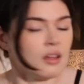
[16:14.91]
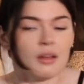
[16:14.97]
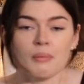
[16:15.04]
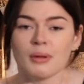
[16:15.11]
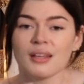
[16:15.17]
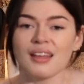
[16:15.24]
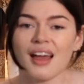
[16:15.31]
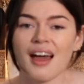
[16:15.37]

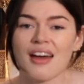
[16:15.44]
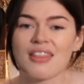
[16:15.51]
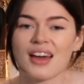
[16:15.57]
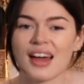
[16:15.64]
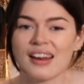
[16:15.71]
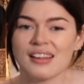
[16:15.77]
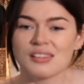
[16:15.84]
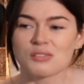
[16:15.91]
But yeah,
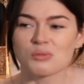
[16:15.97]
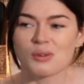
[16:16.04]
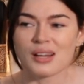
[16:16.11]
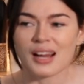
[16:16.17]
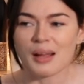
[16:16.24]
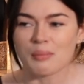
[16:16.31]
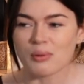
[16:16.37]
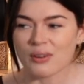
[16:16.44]
that is
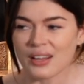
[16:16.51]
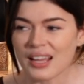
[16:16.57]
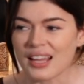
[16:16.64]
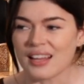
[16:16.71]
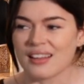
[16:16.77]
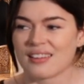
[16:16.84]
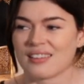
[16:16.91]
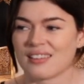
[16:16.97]
what I
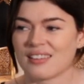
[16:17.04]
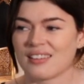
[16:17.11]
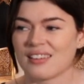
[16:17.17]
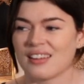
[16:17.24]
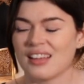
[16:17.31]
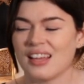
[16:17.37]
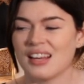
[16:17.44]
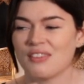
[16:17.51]
bring.
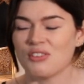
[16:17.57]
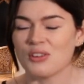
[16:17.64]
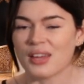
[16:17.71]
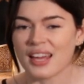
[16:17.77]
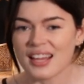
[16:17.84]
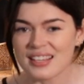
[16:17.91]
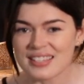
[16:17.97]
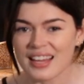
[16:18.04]
And if you
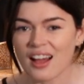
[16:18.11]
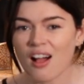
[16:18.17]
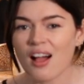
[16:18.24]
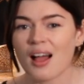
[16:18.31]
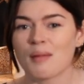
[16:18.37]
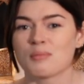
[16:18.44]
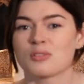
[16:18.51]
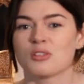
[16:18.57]
can't tell,
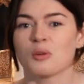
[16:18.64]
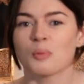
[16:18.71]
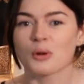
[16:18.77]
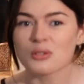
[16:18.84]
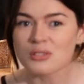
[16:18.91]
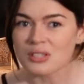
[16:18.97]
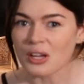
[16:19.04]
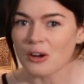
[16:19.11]
I'm super
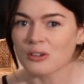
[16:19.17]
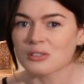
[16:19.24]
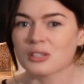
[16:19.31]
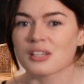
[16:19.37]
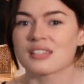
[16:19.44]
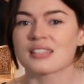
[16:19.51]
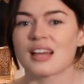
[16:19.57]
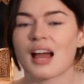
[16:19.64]
stoked
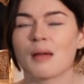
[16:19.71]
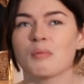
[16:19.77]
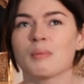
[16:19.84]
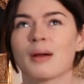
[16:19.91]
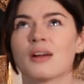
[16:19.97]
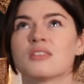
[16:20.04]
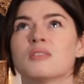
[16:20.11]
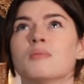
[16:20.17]
because I'm
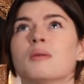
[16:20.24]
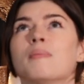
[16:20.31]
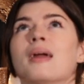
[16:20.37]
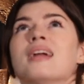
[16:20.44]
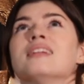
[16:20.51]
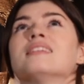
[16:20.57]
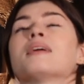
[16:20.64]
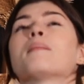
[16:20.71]
about to be
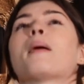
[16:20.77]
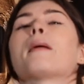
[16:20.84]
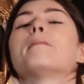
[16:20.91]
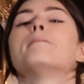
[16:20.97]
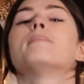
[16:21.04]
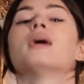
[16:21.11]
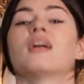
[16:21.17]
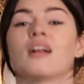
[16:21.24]
painting my
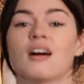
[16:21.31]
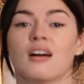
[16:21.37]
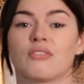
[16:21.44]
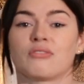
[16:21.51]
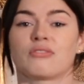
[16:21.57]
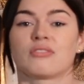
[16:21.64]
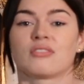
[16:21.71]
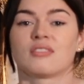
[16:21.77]
butt
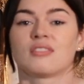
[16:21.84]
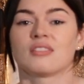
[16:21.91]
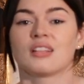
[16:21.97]
off.